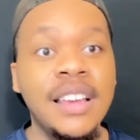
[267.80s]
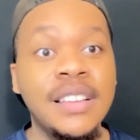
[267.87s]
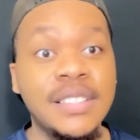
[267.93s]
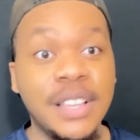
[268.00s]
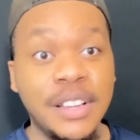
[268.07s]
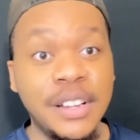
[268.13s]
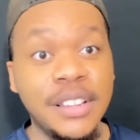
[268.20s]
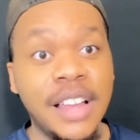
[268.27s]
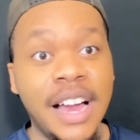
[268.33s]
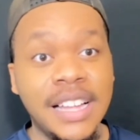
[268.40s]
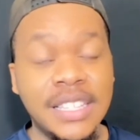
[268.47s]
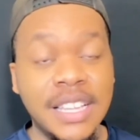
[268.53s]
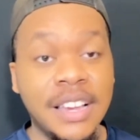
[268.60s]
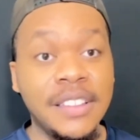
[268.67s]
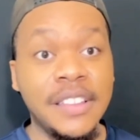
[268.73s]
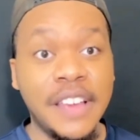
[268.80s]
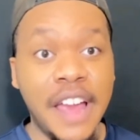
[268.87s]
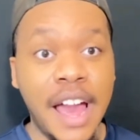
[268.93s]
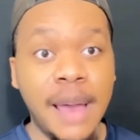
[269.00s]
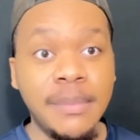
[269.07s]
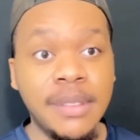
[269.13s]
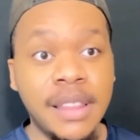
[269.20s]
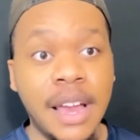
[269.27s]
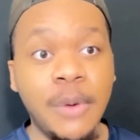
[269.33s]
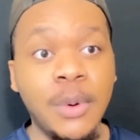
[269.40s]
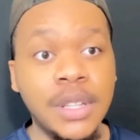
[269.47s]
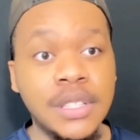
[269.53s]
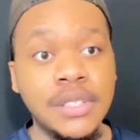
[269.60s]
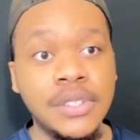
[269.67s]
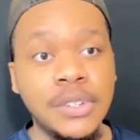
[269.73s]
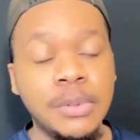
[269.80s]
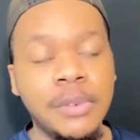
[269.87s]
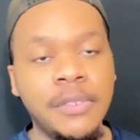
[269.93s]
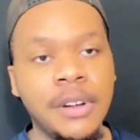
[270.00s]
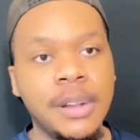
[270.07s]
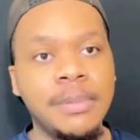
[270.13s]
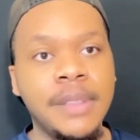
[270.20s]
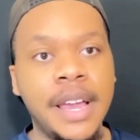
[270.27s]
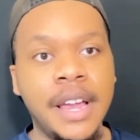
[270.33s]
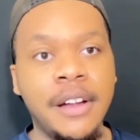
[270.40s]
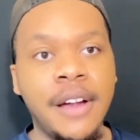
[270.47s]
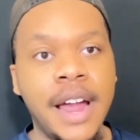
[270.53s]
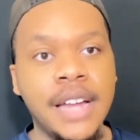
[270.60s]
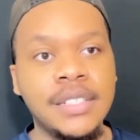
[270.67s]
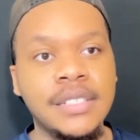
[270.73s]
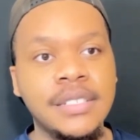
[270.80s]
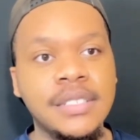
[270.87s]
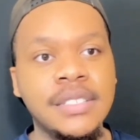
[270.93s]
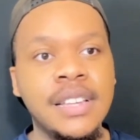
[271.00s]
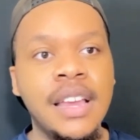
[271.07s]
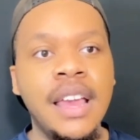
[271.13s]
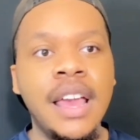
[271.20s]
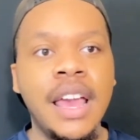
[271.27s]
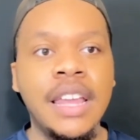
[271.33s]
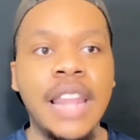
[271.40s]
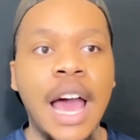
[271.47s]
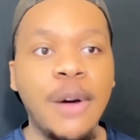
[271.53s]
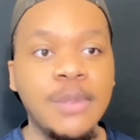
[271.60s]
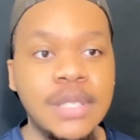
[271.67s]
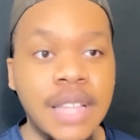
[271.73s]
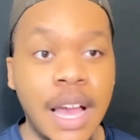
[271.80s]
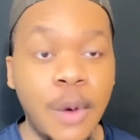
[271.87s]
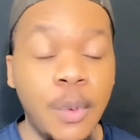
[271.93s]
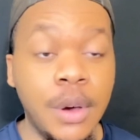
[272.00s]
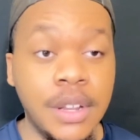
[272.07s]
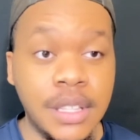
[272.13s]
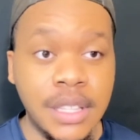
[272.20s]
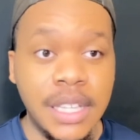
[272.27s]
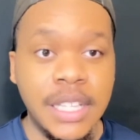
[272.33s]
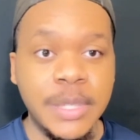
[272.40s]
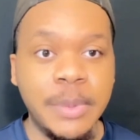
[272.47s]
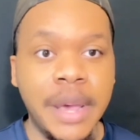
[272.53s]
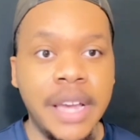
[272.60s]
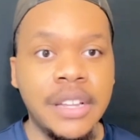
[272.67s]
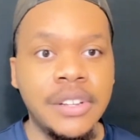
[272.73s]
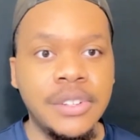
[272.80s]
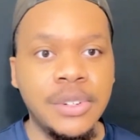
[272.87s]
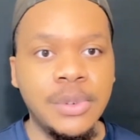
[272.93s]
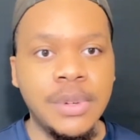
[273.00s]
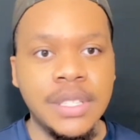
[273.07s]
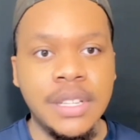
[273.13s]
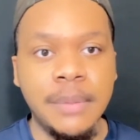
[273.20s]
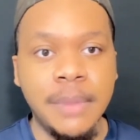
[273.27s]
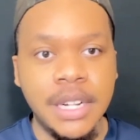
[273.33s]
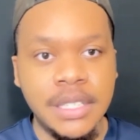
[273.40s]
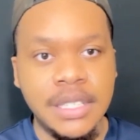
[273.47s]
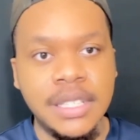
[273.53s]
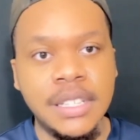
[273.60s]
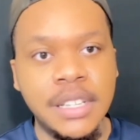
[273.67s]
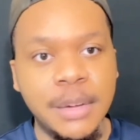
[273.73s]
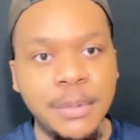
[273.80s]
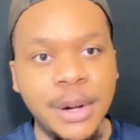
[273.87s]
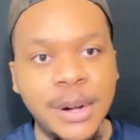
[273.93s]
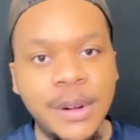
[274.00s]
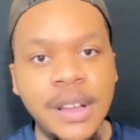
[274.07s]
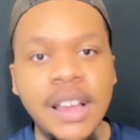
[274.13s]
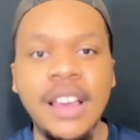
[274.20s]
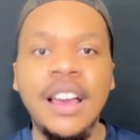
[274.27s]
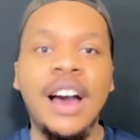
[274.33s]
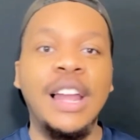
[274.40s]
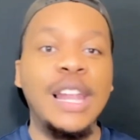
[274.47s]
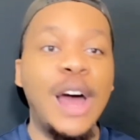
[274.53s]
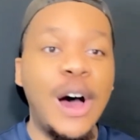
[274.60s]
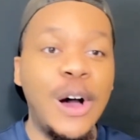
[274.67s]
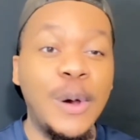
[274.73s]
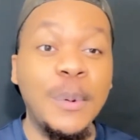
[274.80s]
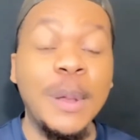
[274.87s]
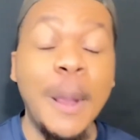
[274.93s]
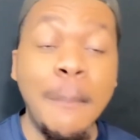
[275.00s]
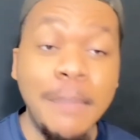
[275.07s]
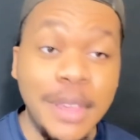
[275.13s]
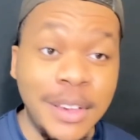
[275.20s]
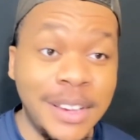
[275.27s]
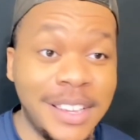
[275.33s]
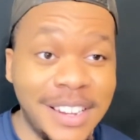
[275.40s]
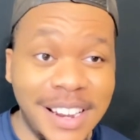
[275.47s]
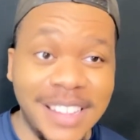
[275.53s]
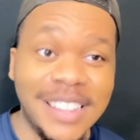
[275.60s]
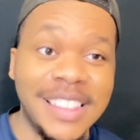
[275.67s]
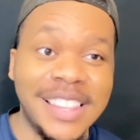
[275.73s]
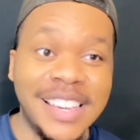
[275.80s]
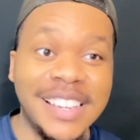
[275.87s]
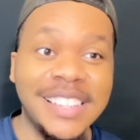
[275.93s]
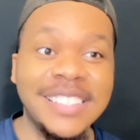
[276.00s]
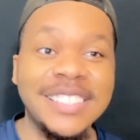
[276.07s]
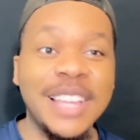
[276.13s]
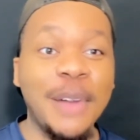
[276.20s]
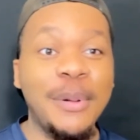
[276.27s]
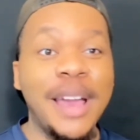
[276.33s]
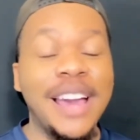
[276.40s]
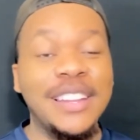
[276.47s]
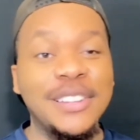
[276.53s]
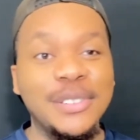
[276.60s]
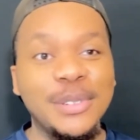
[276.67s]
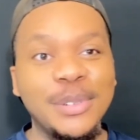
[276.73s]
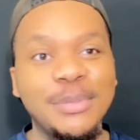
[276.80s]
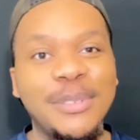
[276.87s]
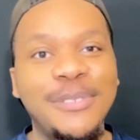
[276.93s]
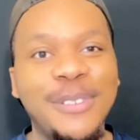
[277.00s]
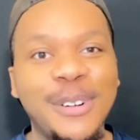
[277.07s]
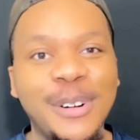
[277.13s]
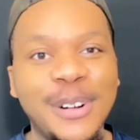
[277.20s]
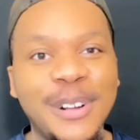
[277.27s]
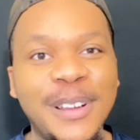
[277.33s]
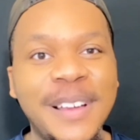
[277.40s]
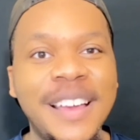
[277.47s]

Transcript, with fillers: So you're like telling the cabin like what to do before the plane crashes. And that was like one of the things we had to do was an emergency demo, along with a million other things that we had to do before